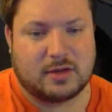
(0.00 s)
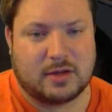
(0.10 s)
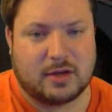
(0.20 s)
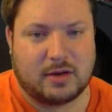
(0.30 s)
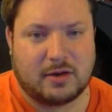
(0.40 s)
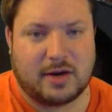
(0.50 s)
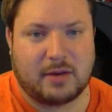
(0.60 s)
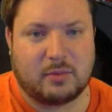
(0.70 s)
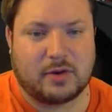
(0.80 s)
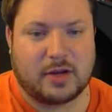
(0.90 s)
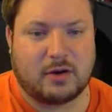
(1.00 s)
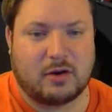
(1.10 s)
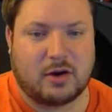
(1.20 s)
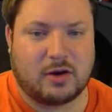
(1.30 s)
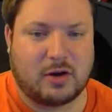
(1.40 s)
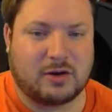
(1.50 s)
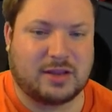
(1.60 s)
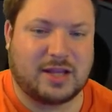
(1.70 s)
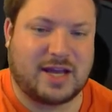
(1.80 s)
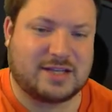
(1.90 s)
All right, and we are on our
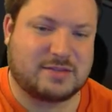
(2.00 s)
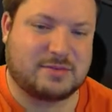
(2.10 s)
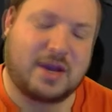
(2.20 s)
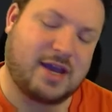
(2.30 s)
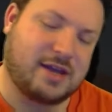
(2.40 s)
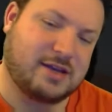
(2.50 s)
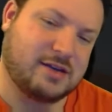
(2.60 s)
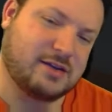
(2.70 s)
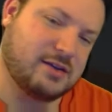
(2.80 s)
last pack.